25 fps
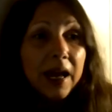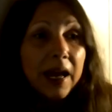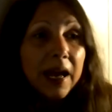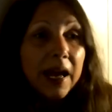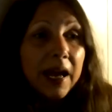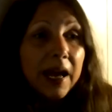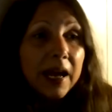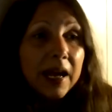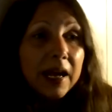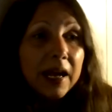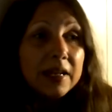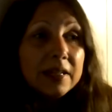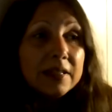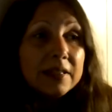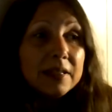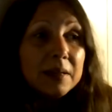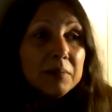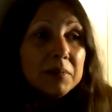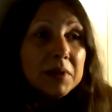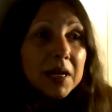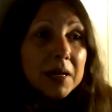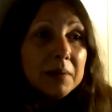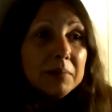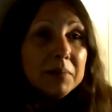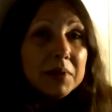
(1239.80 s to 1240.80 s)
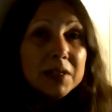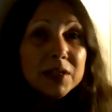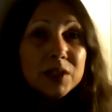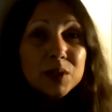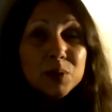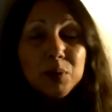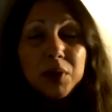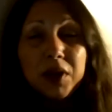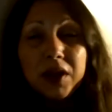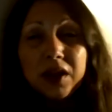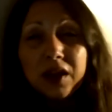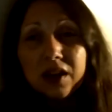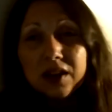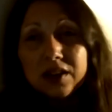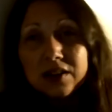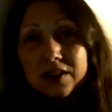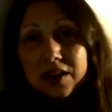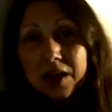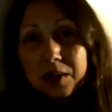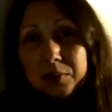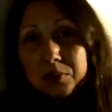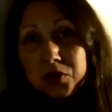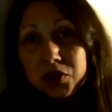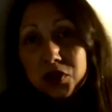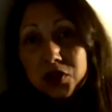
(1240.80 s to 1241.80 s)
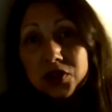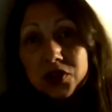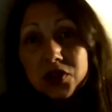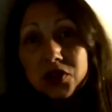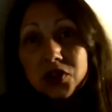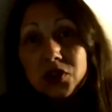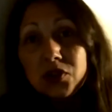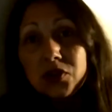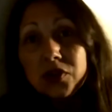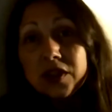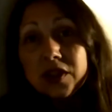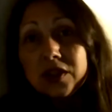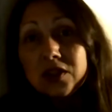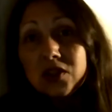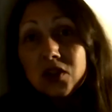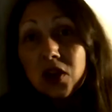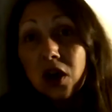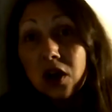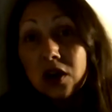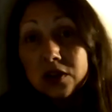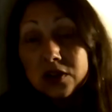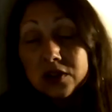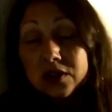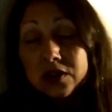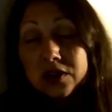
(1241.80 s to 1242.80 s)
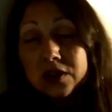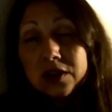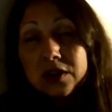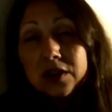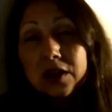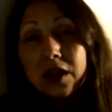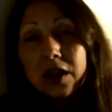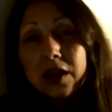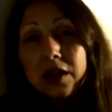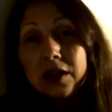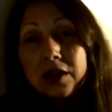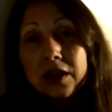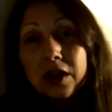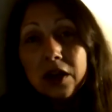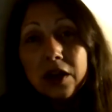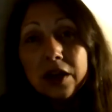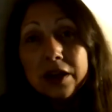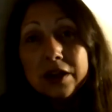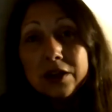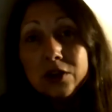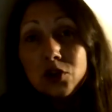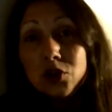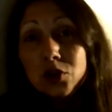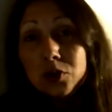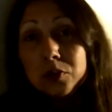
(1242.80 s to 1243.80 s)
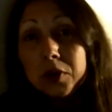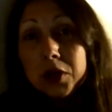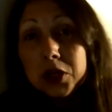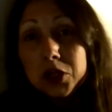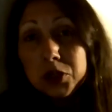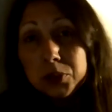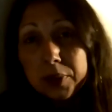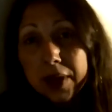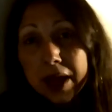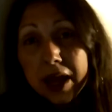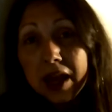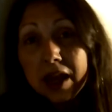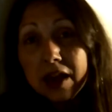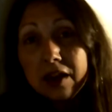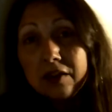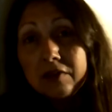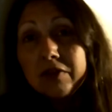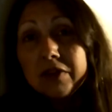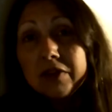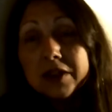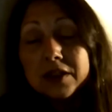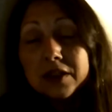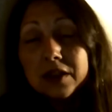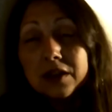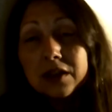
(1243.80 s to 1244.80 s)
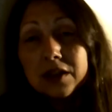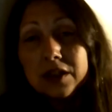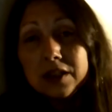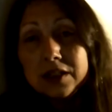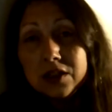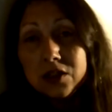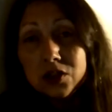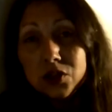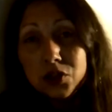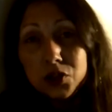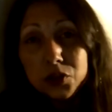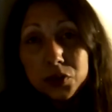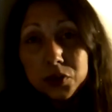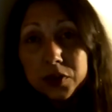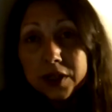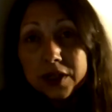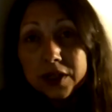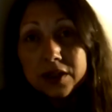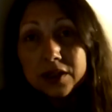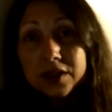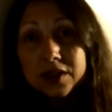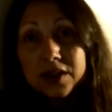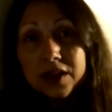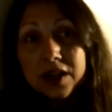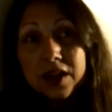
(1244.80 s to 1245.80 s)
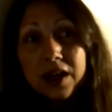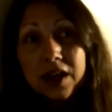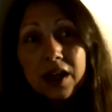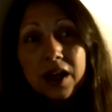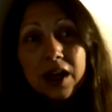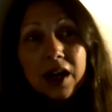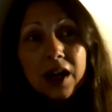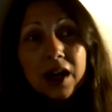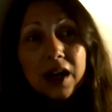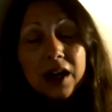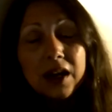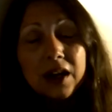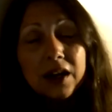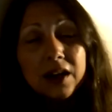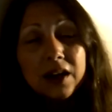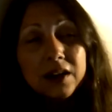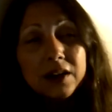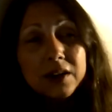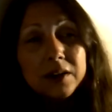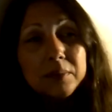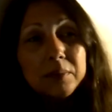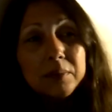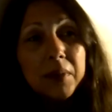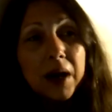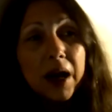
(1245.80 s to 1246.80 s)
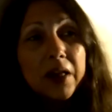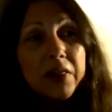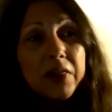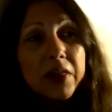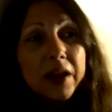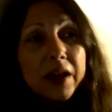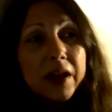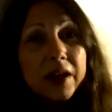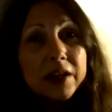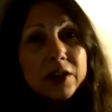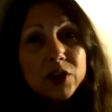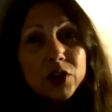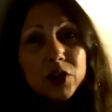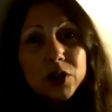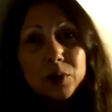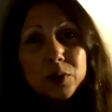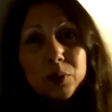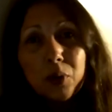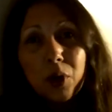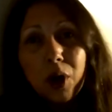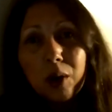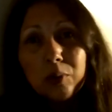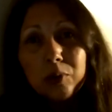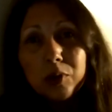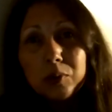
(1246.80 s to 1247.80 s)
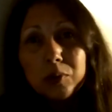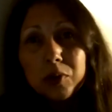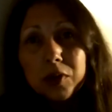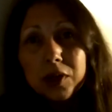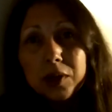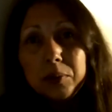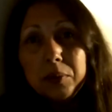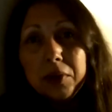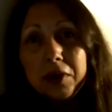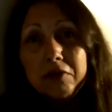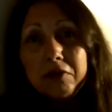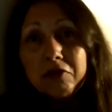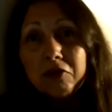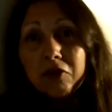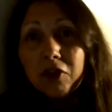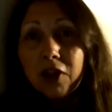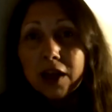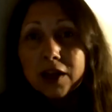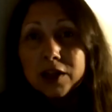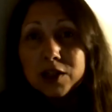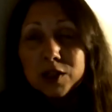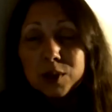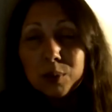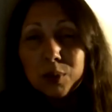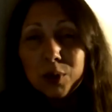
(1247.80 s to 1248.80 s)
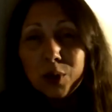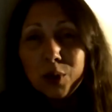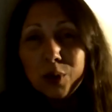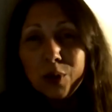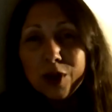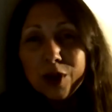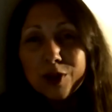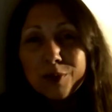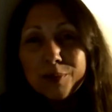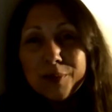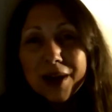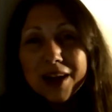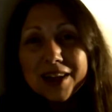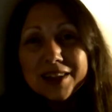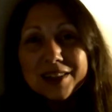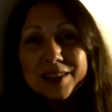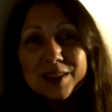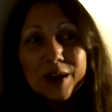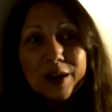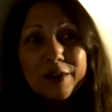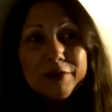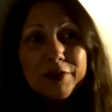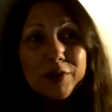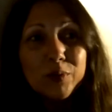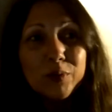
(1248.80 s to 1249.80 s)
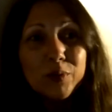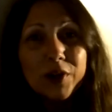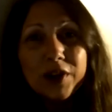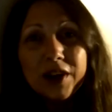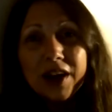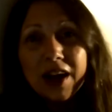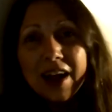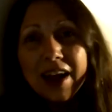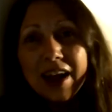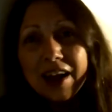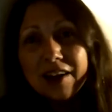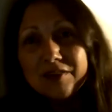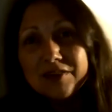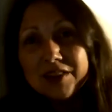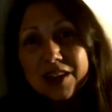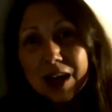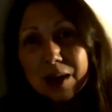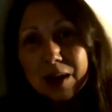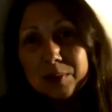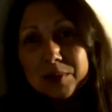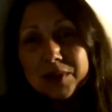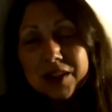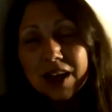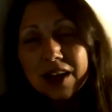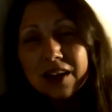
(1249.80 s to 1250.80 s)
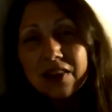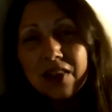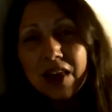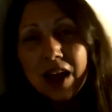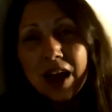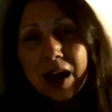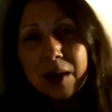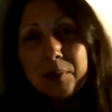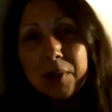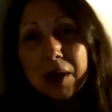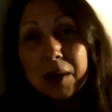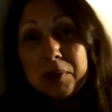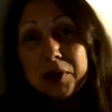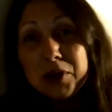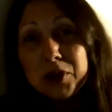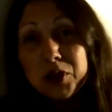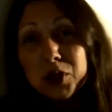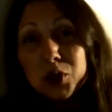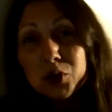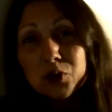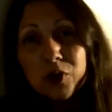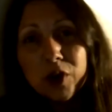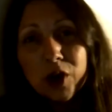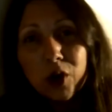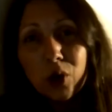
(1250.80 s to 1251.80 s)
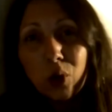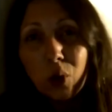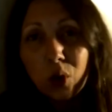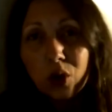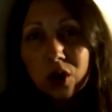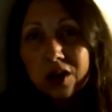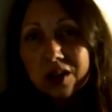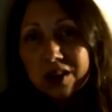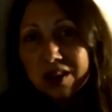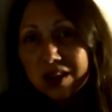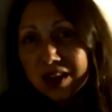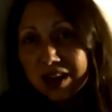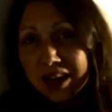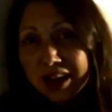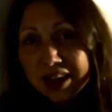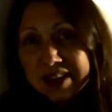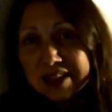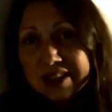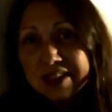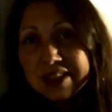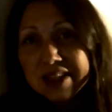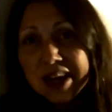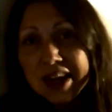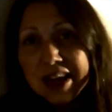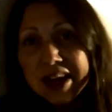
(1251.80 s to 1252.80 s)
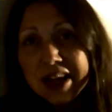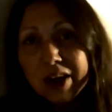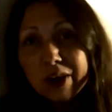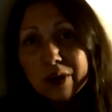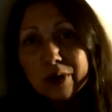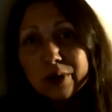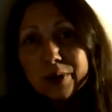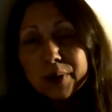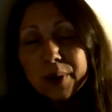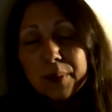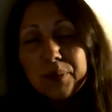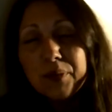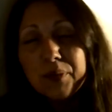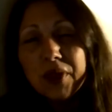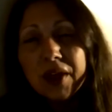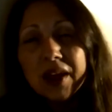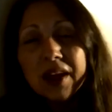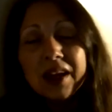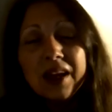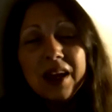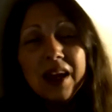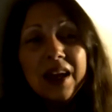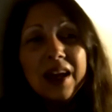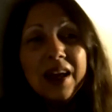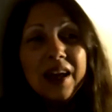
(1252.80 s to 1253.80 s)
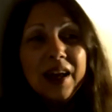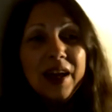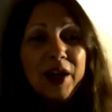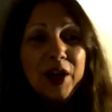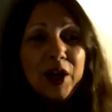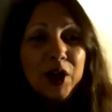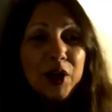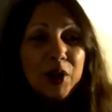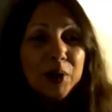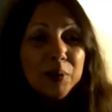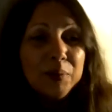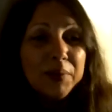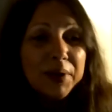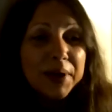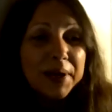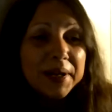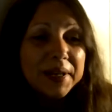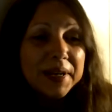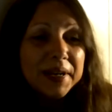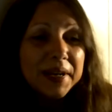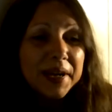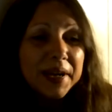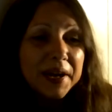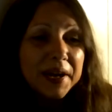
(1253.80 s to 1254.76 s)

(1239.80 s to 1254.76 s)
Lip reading: And sometimes it's because I'm just too exhausted and in too much pain physically to do it. I think I should probably be flexible with myself, and when I have times like that, maybe just record it the next day or something. But